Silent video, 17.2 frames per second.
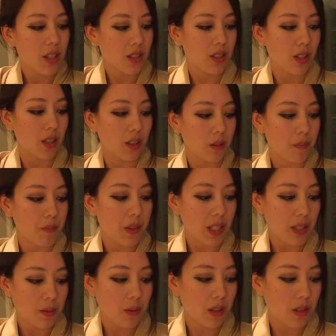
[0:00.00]
So
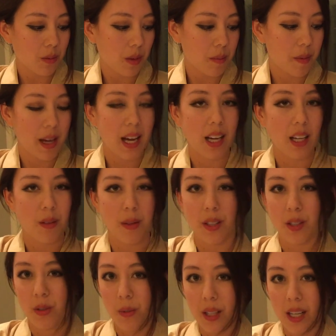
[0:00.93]
this one we paid
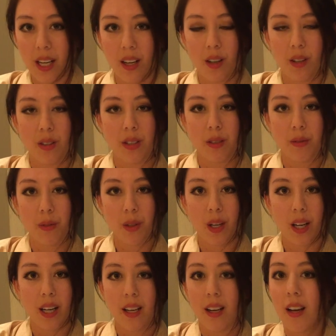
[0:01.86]
around $20
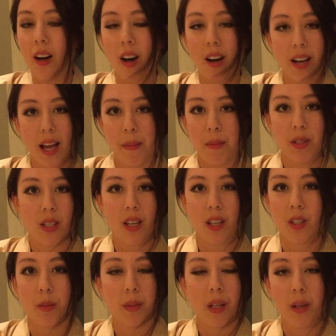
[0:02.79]
for it. On Amazon
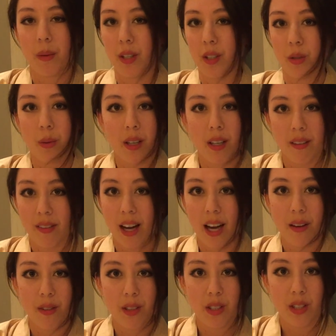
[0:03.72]
it'll be around
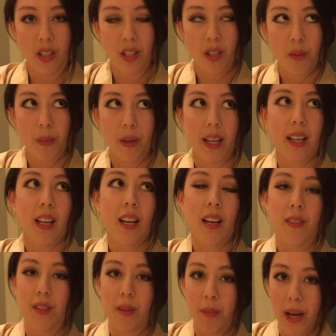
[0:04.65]
$25 or so, but
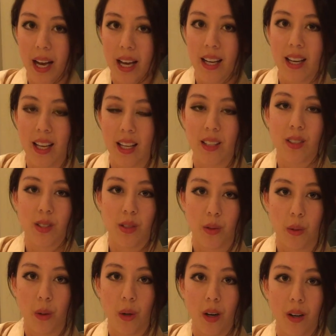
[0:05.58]
if you buy it in
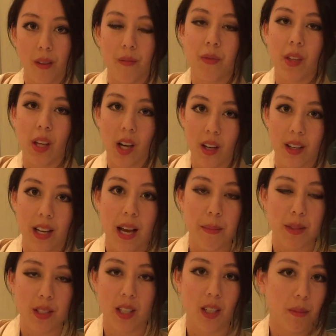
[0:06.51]
store, not on
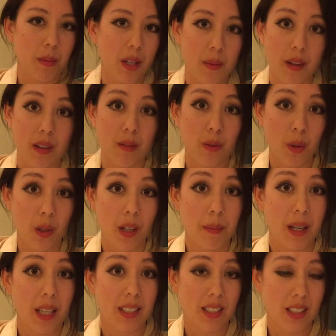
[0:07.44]
Amazon, it'll be around
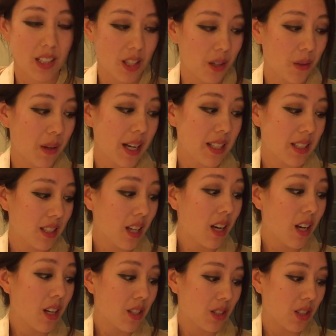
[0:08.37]
$40 in the US.
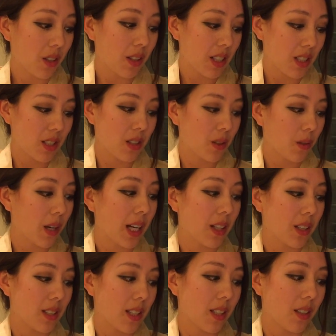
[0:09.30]
So this is a quite
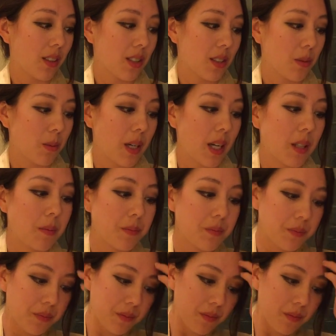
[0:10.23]
good deal as well.